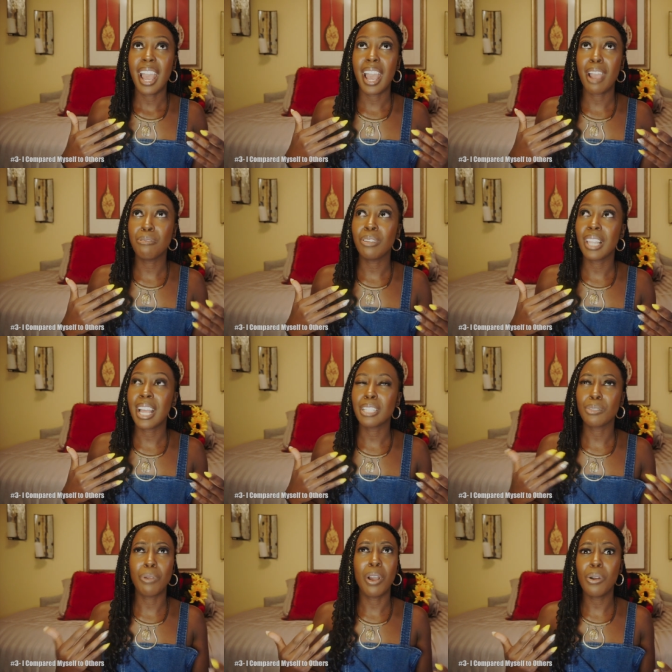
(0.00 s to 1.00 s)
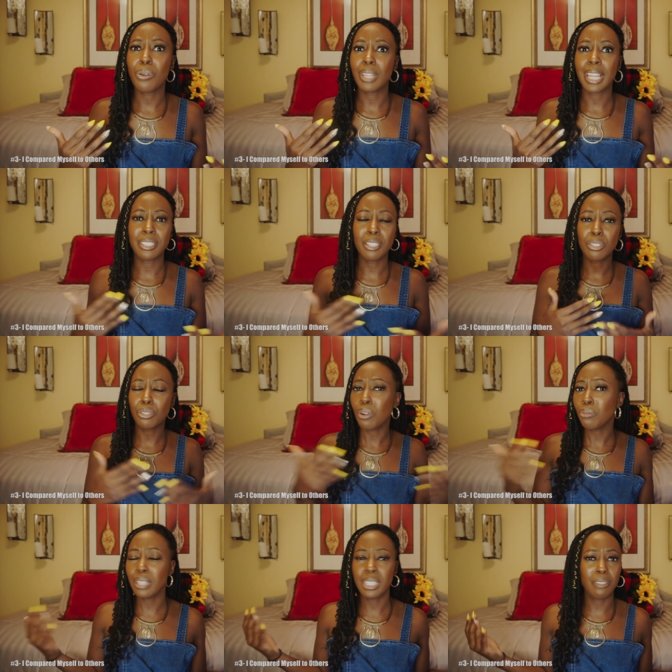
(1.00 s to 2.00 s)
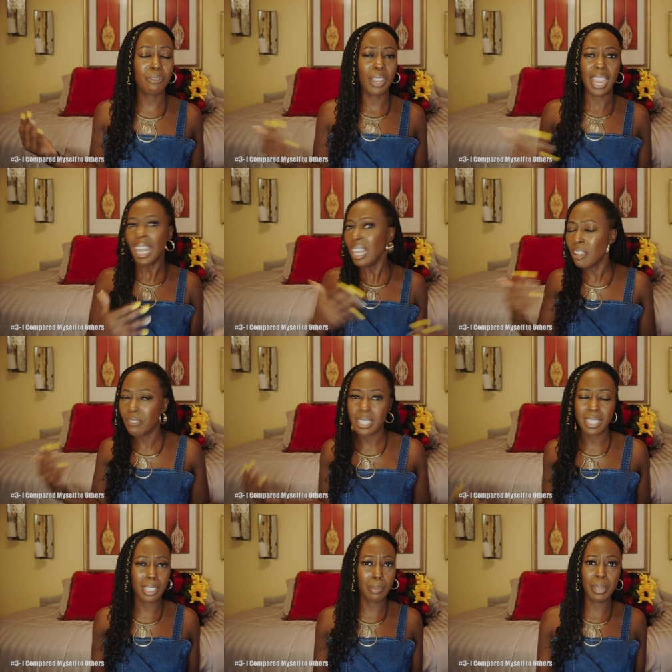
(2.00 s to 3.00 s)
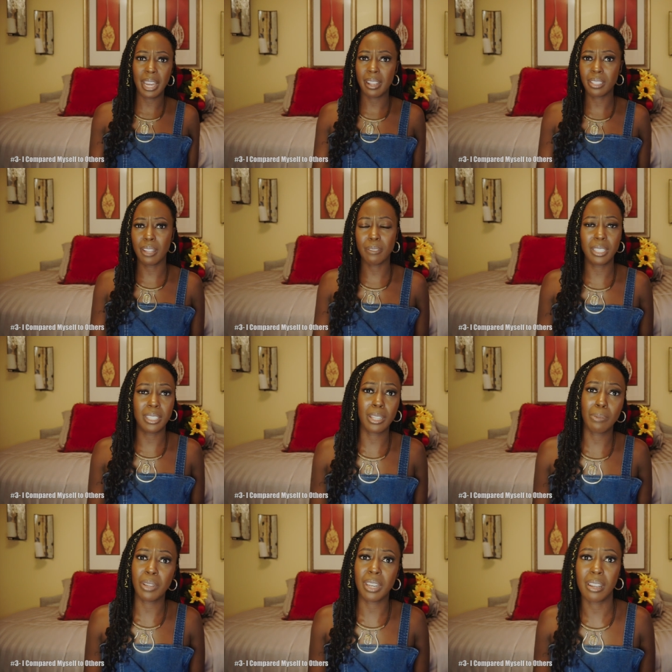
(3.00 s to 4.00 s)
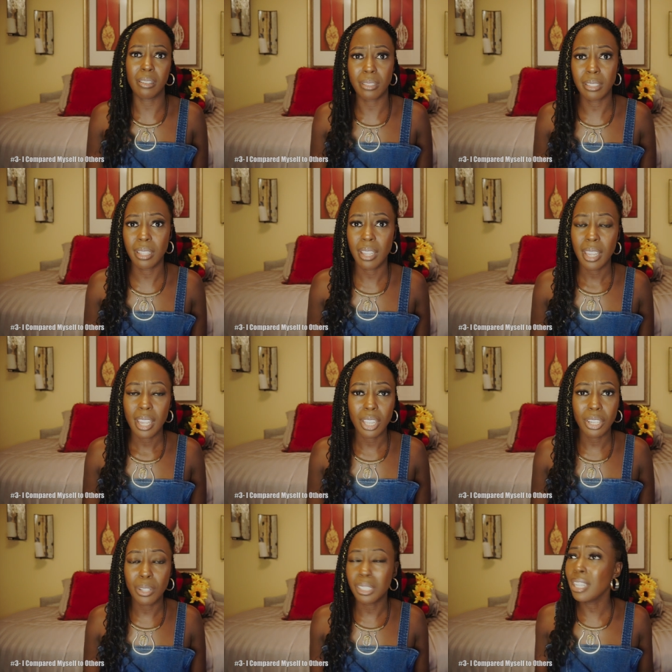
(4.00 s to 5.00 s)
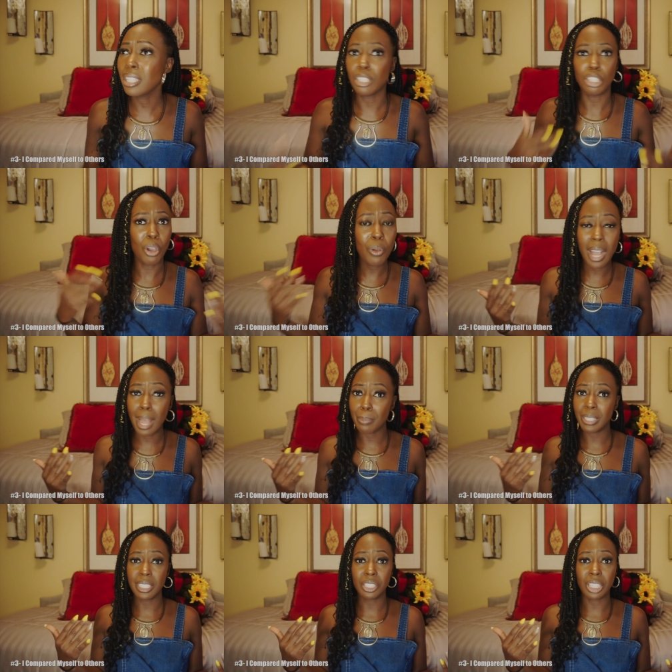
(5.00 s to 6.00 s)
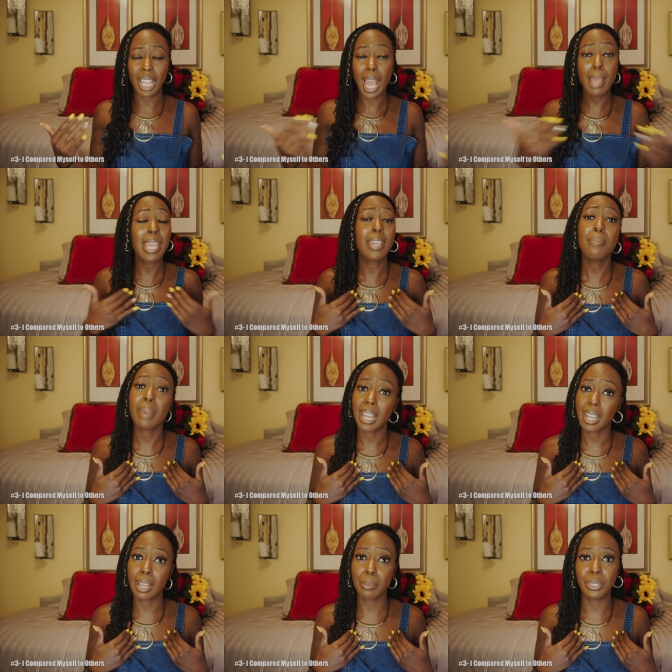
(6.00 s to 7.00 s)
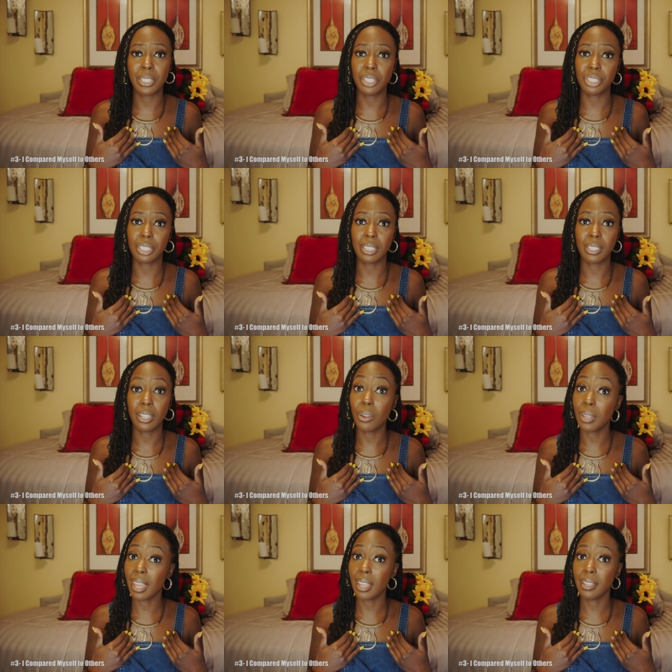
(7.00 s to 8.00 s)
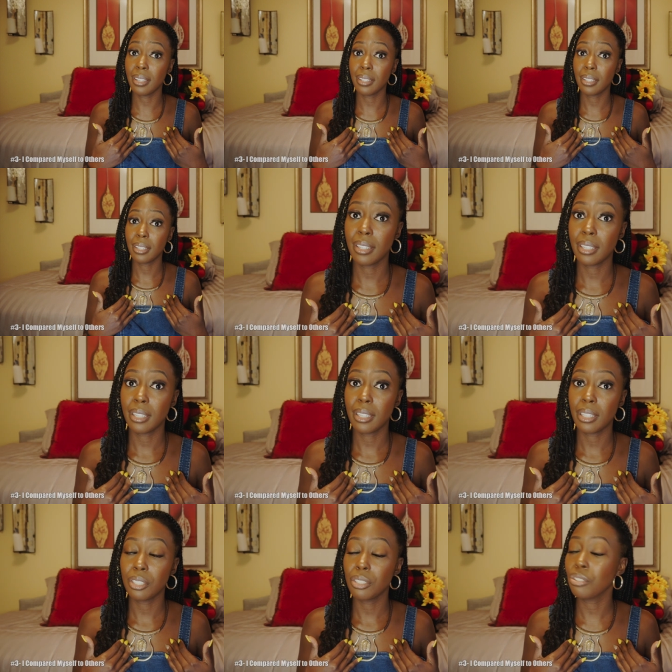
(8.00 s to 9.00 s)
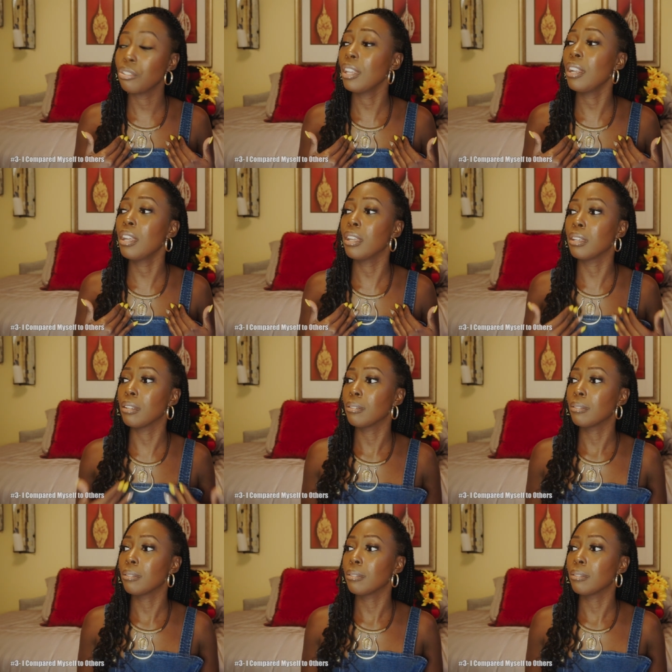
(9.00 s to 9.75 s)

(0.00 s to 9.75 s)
I realized, whoa, like there's no reason for any of us to compare ourselves to someone else. You know, there is no competition. I am my competition, okay? Straight up.